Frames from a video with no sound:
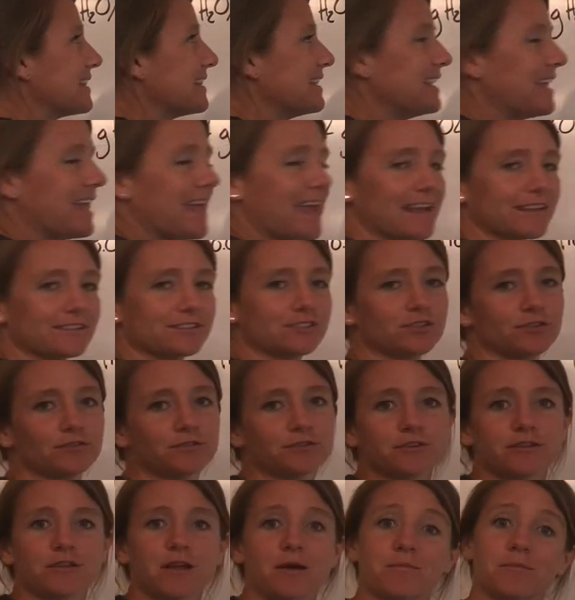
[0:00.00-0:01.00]
the answer
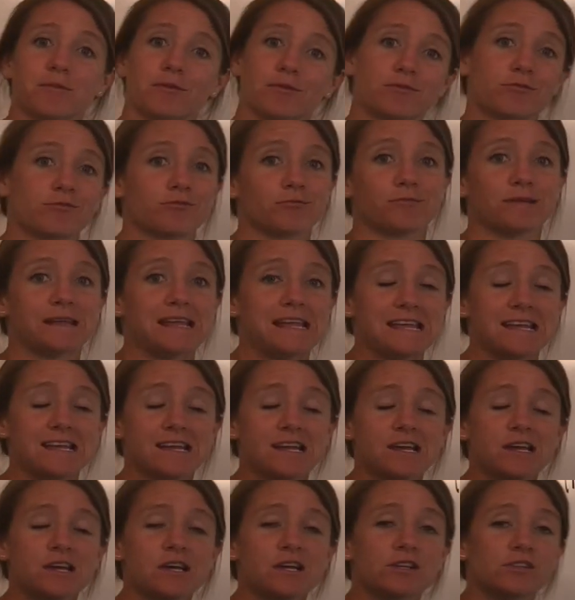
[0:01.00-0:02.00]
for number 3.
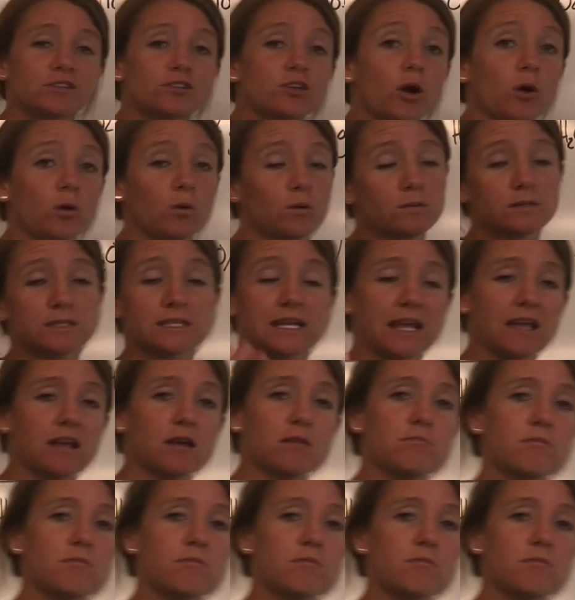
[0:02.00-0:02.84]
So take a